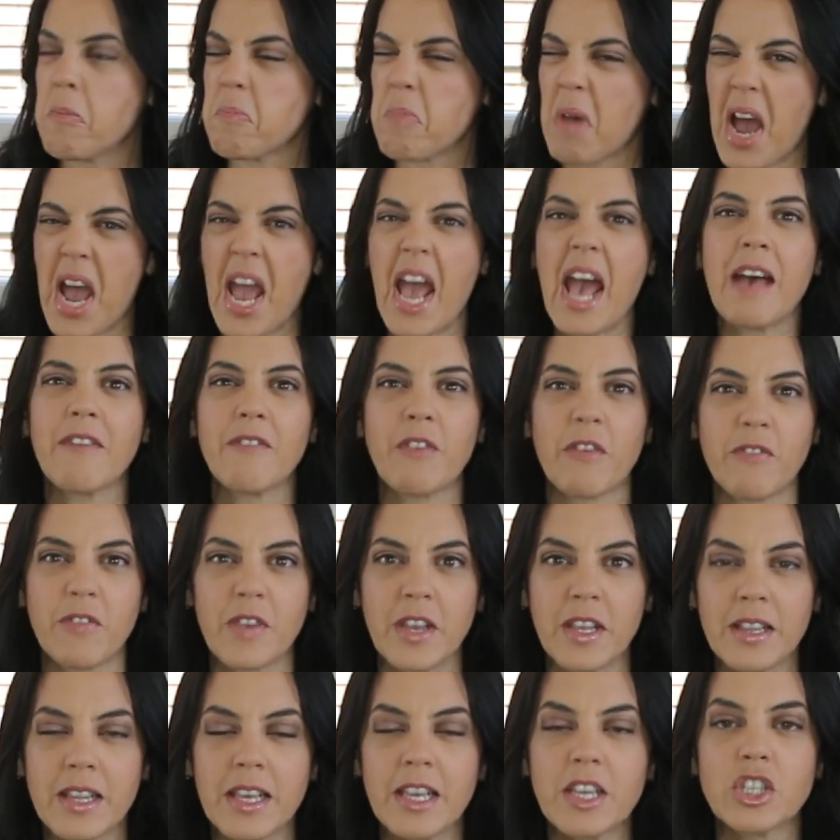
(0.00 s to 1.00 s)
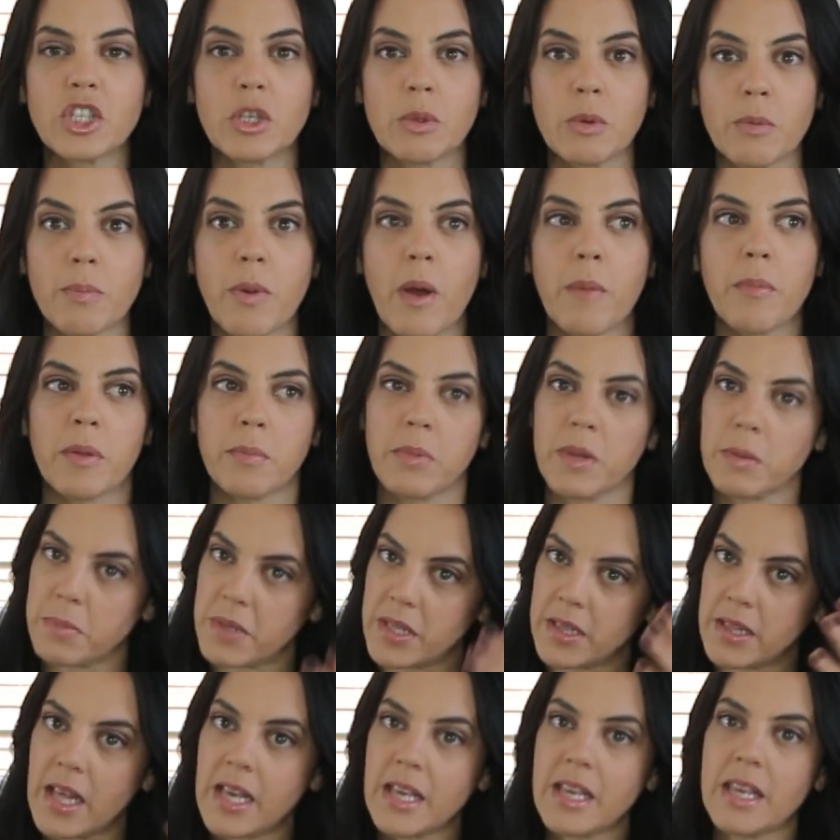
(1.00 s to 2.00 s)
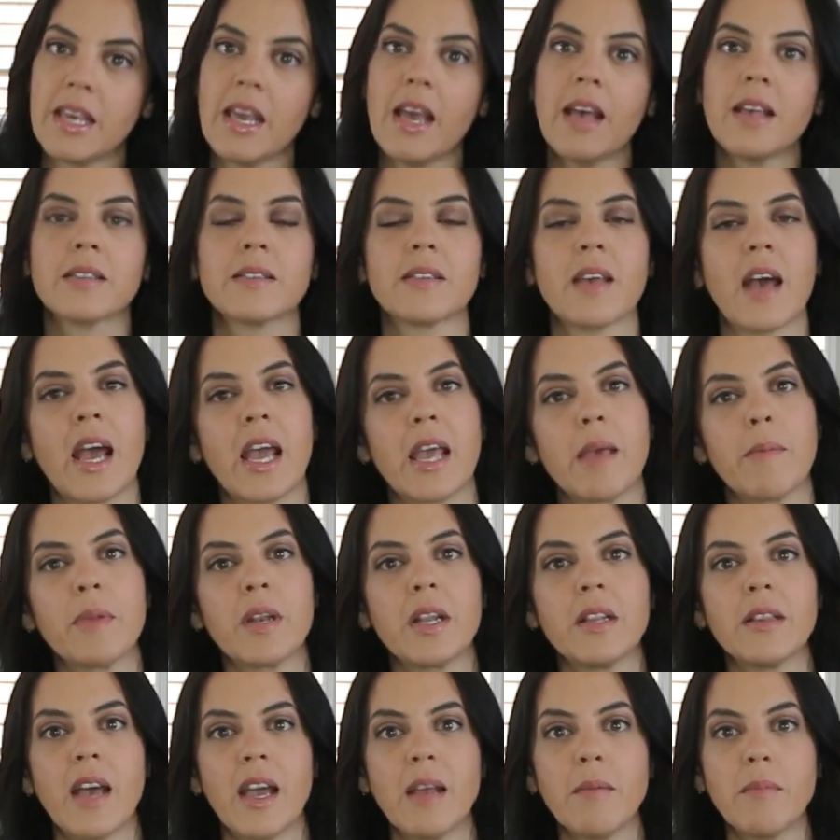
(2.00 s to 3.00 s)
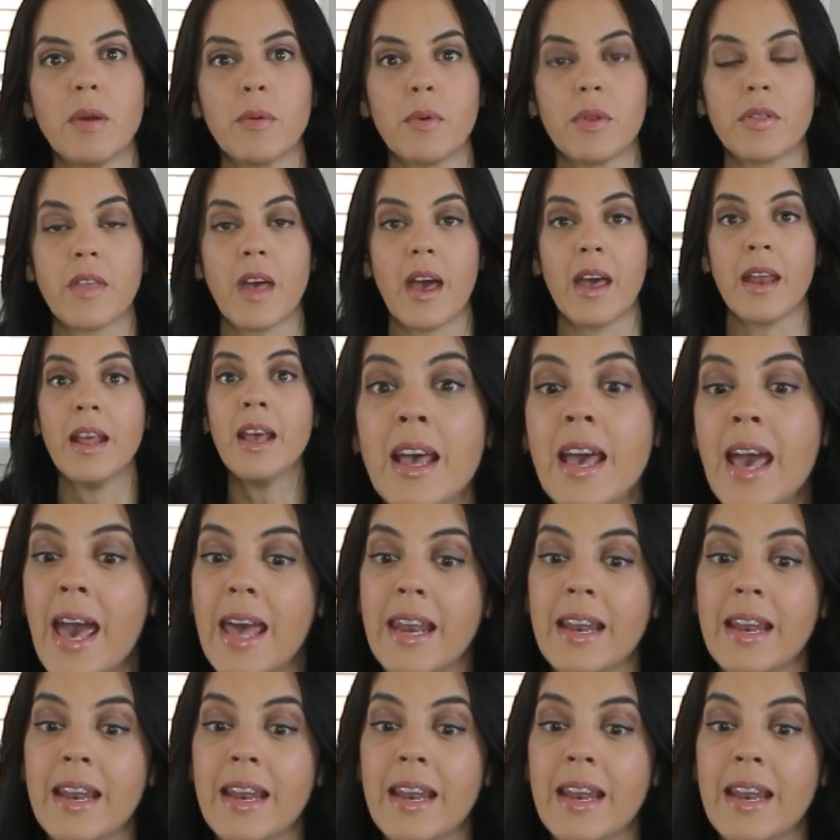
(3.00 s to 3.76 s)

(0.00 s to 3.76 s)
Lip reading: I have a feeling she would probably be like, yes, I am in alignment with that.